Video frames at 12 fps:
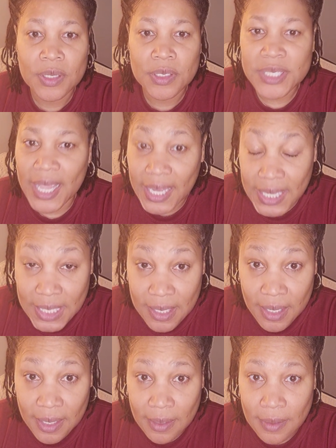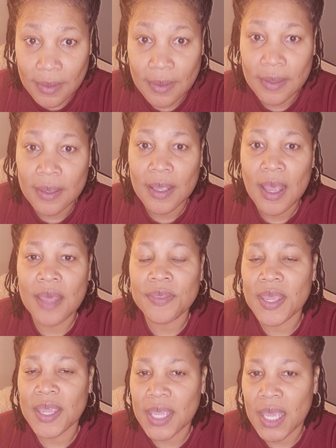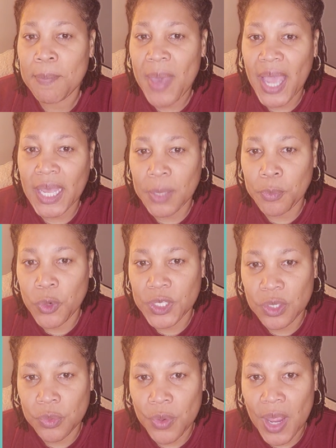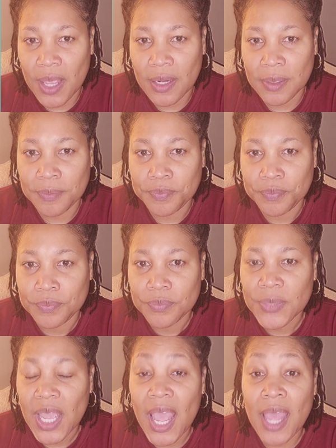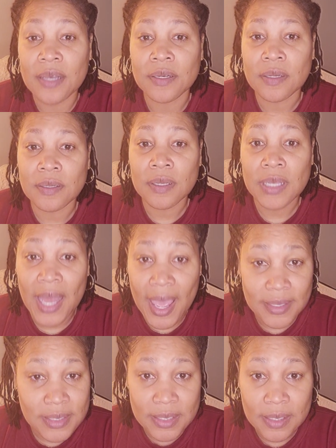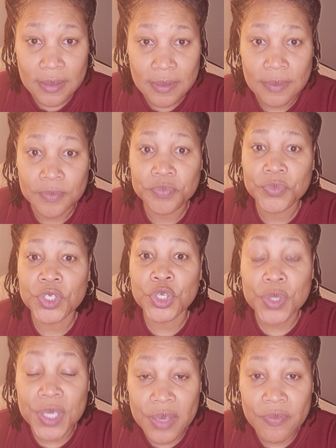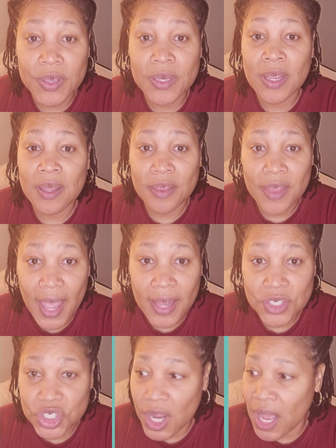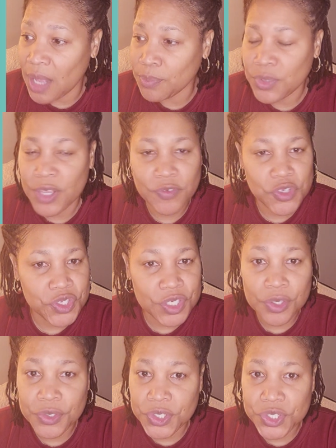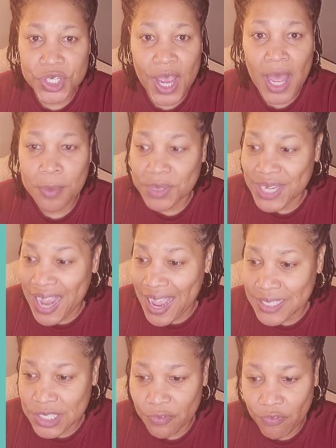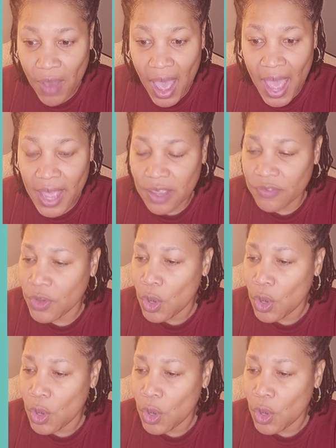Take a knee and then get back up when you're ready. And last thing, you given that job, if you're still on your job 9 to 5